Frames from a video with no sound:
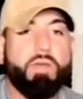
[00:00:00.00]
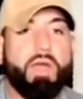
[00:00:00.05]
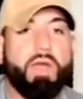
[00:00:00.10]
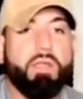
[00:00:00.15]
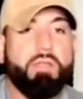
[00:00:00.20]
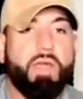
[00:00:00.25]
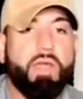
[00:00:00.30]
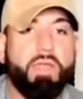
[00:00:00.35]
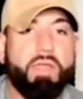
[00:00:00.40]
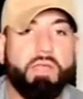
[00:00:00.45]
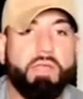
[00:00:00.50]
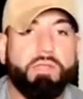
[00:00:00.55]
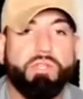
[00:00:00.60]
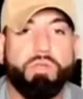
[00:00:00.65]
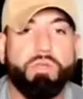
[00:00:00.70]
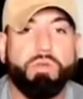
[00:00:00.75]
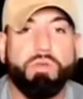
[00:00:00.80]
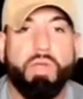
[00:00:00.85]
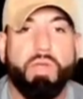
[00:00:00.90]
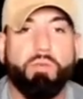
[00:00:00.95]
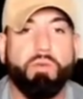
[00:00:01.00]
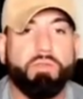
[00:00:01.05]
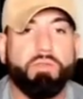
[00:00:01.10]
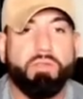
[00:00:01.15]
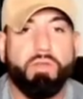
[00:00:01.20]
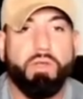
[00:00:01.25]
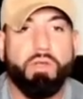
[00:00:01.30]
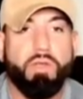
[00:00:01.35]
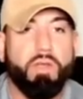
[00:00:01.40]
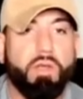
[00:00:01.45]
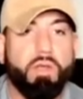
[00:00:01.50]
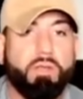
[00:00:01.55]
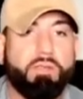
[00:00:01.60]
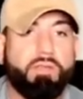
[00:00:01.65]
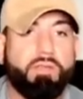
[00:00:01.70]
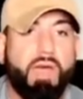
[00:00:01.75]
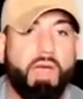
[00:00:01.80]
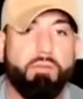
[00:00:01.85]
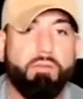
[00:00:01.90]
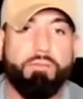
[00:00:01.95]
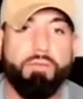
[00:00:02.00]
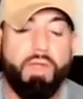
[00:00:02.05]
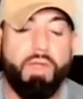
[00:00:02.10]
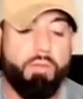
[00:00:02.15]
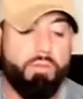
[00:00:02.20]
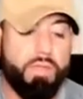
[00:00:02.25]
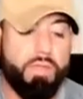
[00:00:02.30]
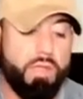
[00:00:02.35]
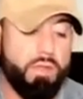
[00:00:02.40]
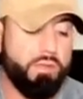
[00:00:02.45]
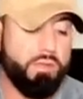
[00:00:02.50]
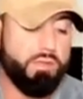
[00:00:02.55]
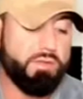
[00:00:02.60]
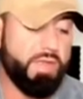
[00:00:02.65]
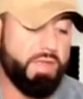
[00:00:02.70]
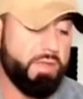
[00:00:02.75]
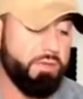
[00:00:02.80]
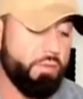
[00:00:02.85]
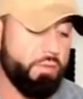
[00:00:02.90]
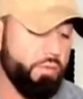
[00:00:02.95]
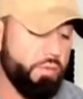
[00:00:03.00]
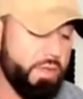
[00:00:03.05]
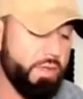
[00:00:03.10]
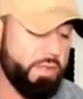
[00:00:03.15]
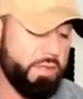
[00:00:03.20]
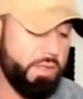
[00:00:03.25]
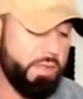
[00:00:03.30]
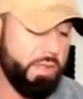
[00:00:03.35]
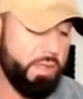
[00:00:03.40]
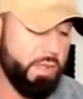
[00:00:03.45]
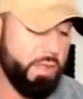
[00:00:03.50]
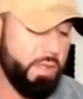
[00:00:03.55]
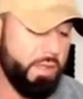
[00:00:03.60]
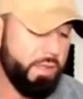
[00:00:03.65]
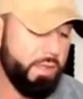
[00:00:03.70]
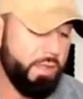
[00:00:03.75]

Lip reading: How did that hit you? Like was there a time frame that you just had to really